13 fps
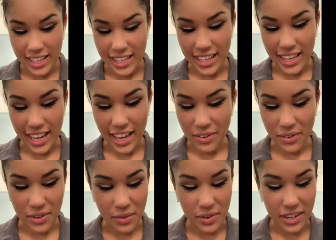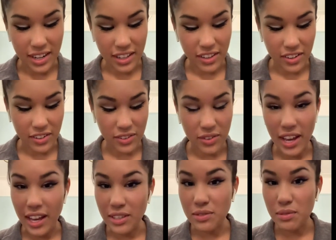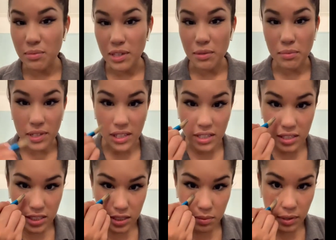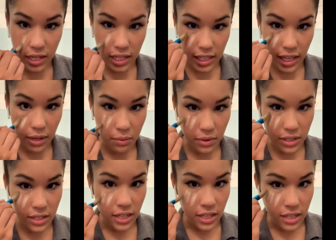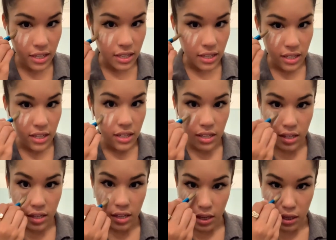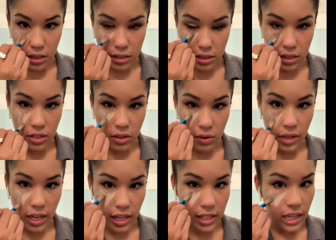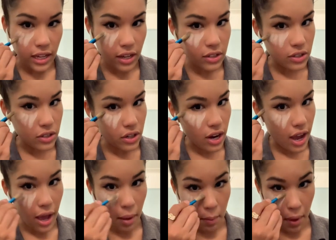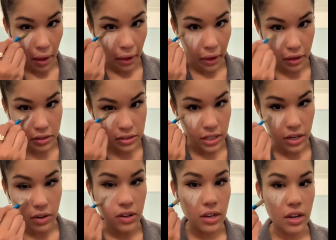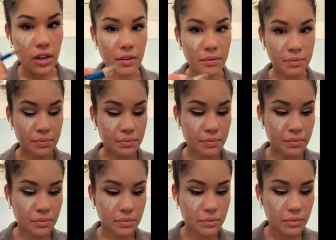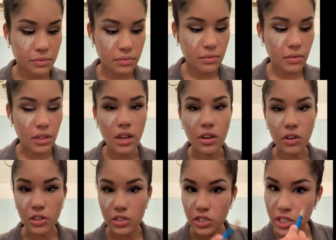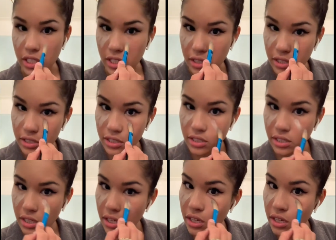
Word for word: yeah, I don't know what color you guys would be, but just pick a light one. And it's going to go again like under your eye bags area, on your cheeks,